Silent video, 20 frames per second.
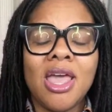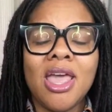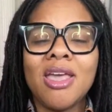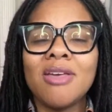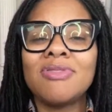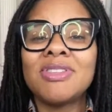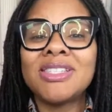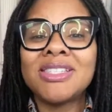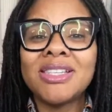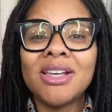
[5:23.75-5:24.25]

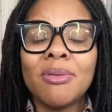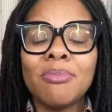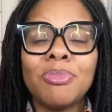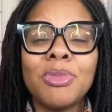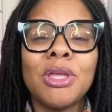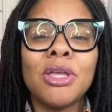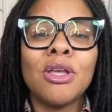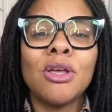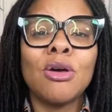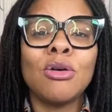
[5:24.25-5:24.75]
If
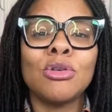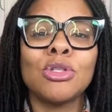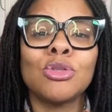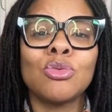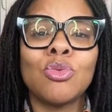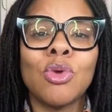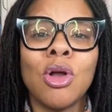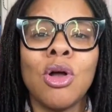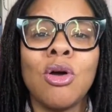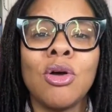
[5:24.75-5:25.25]
something goes
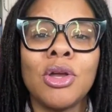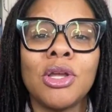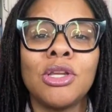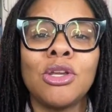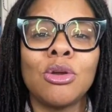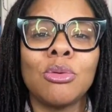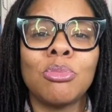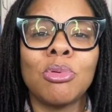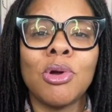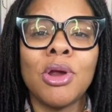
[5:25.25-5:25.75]
wrong in
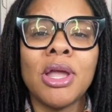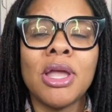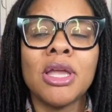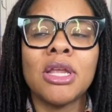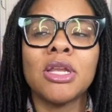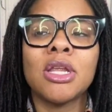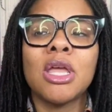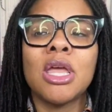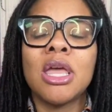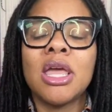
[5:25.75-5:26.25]
your
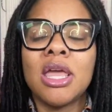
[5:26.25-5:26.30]
brand,